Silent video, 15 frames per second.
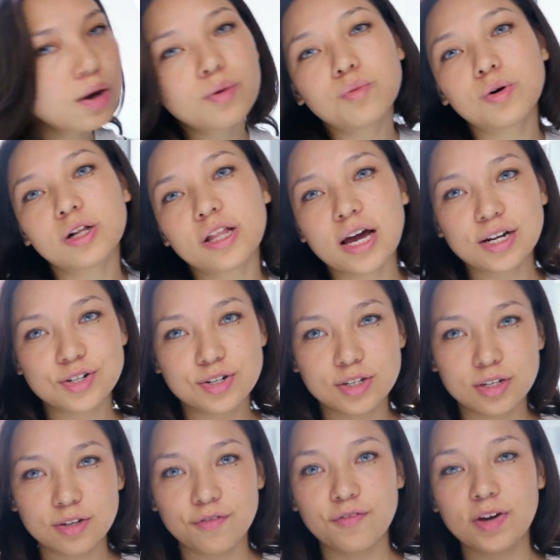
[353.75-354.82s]
well
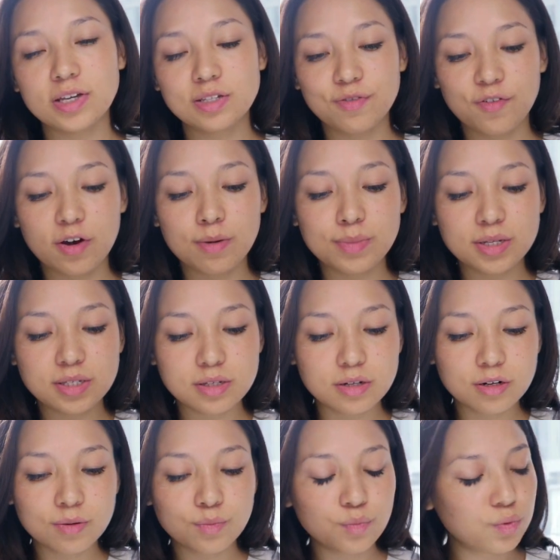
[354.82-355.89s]
actually the face firming
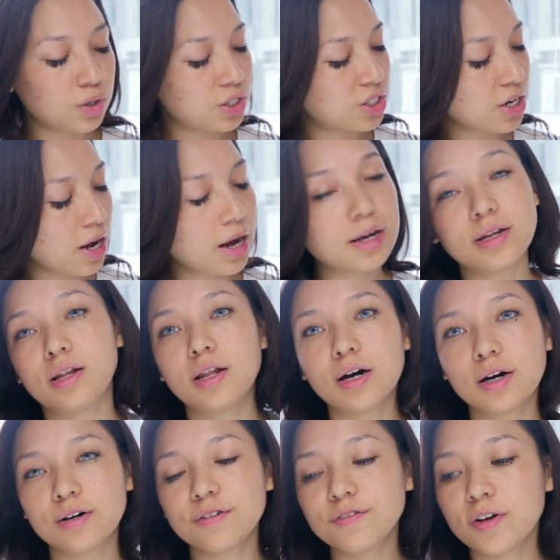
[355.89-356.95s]
serum, which I
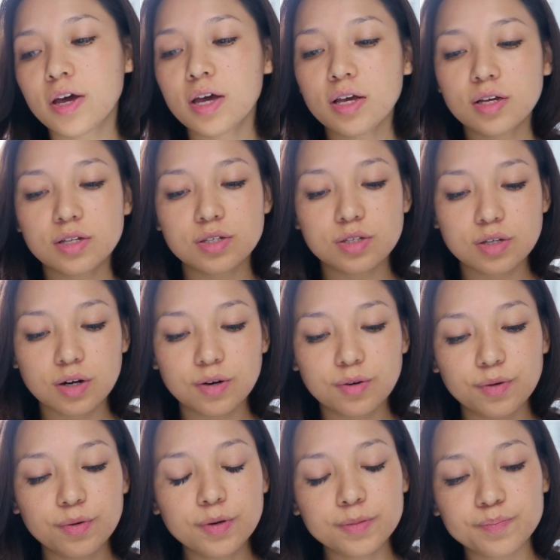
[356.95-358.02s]
love.
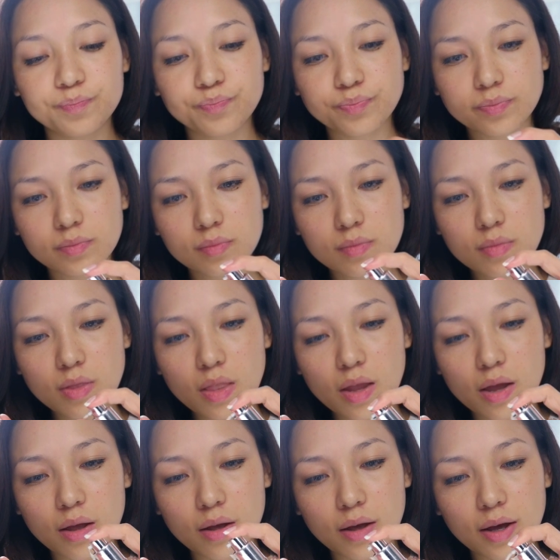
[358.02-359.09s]
So
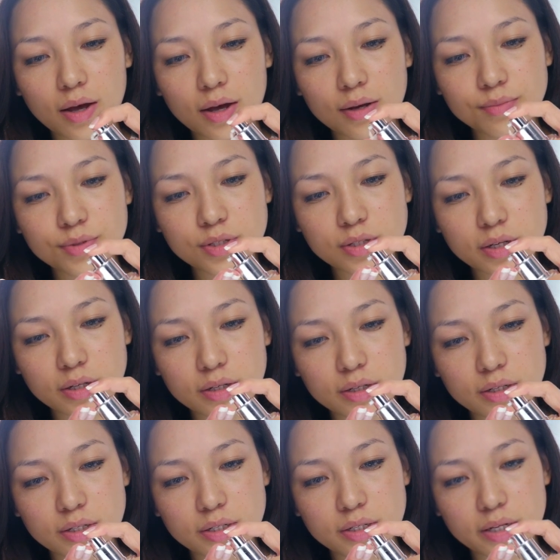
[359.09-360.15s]
I'm just going
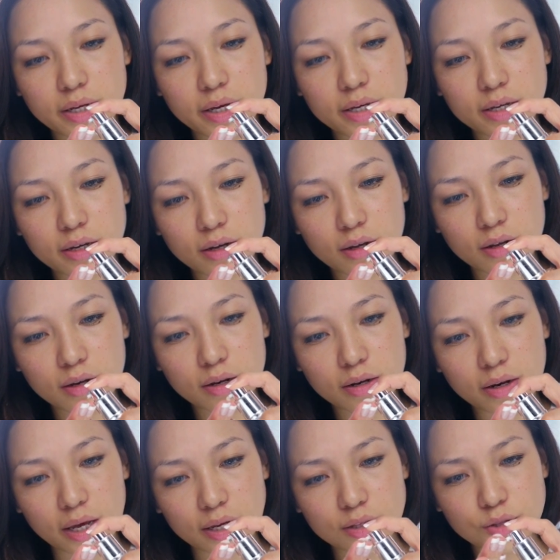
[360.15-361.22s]
to take
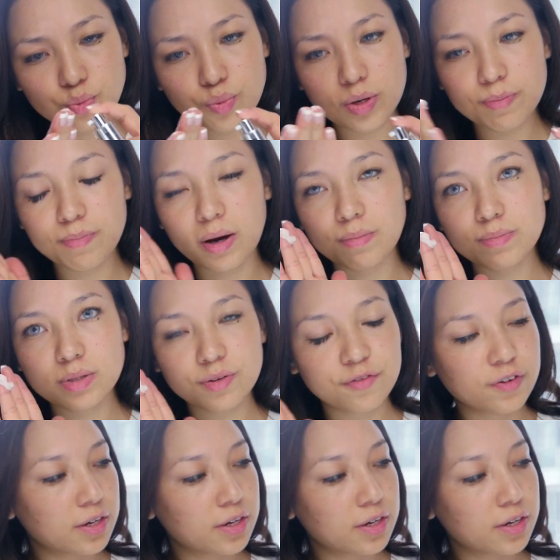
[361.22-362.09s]
like 3 pumps of